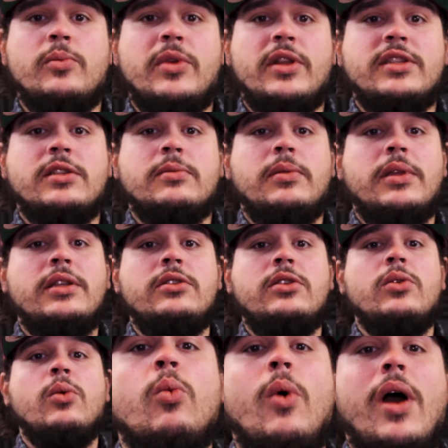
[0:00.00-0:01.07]
it, but it's explaining to
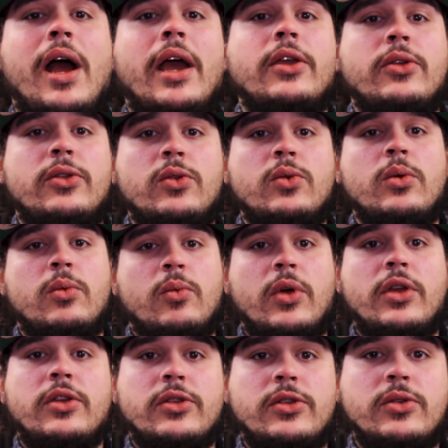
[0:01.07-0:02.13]
you why you're doing
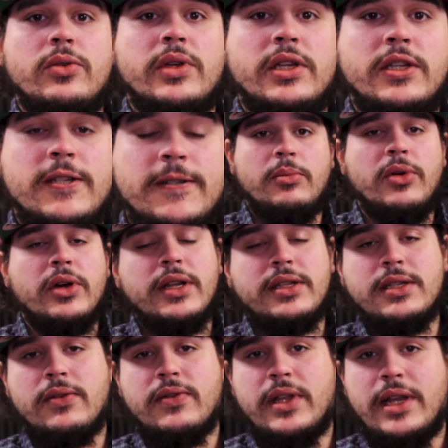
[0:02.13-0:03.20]
what you're doing. The book
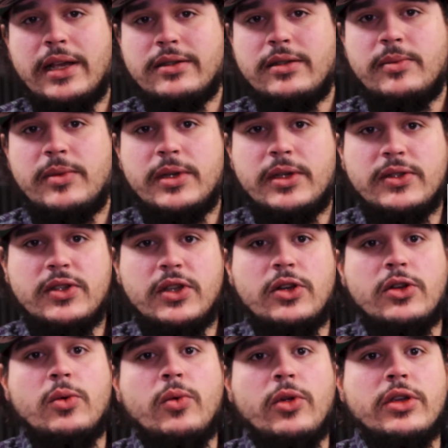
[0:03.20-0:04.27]
itself can actually be
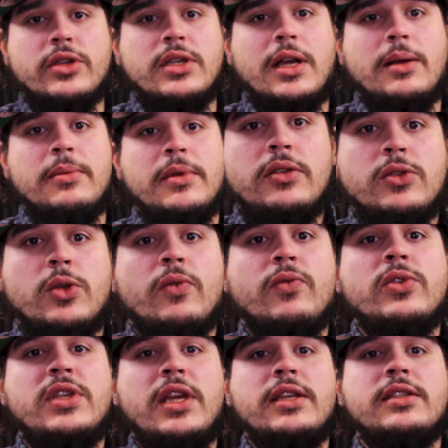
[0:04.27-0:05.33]
considered a workshop. So if
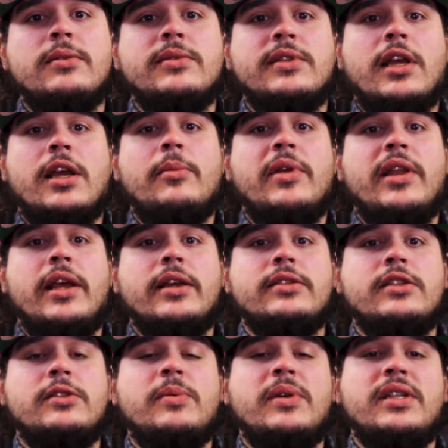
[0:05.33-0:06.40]
you take some time and
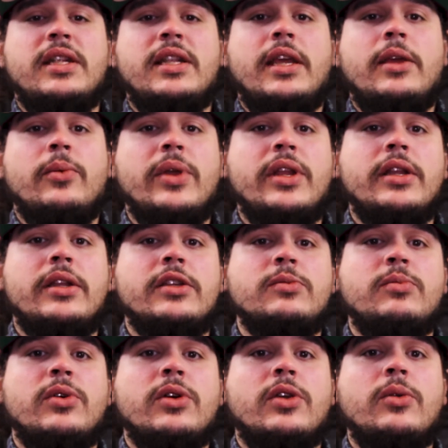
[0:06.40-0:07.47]
actually spend a day reading this
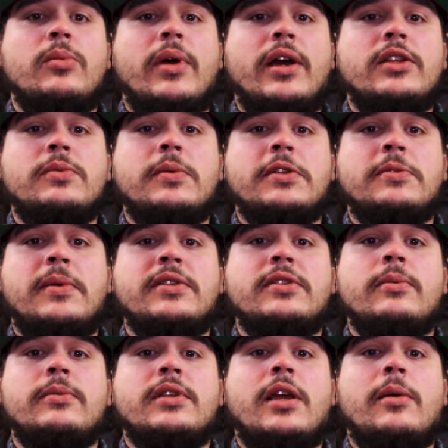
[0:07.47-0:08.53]
book, you might as well spend
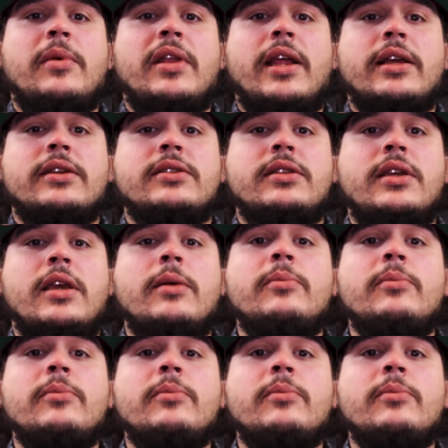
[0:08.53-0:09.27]
some time and actually